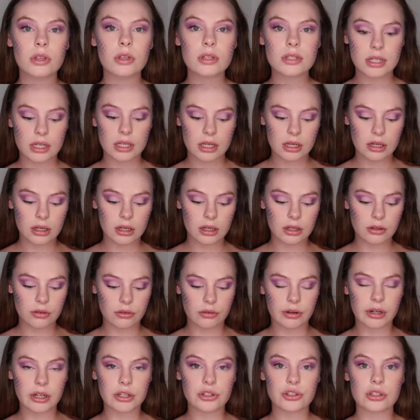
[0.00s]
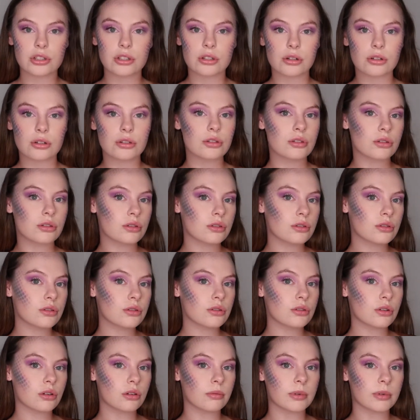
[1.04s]
See, it already just looks
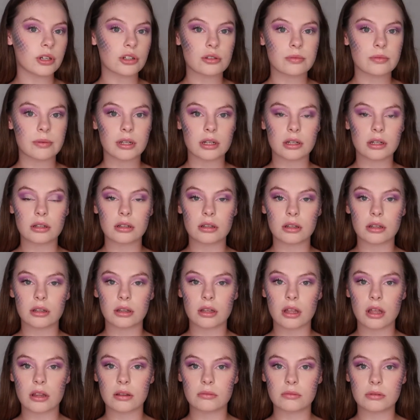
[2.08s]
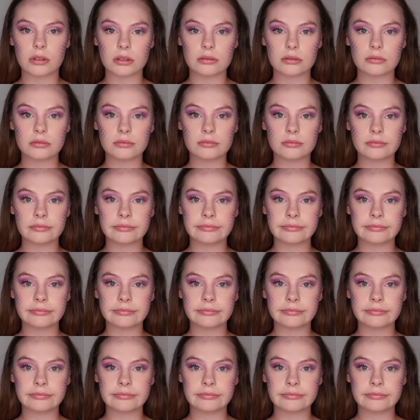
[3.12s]
so much better than the other one.